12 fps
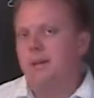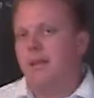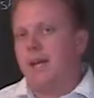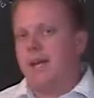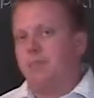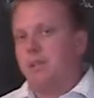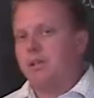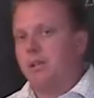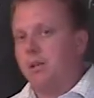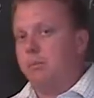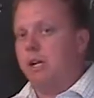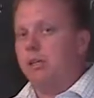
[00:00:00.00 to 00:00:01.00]
Net
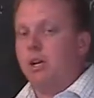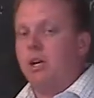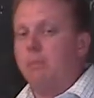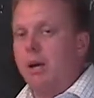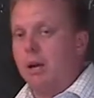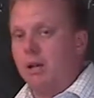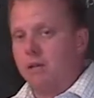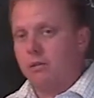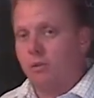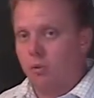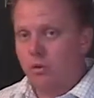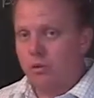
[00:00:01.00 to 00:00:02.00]
basically means unbalanced
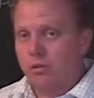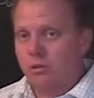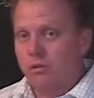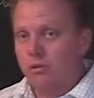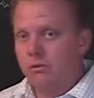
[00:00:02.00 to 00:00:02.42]
force.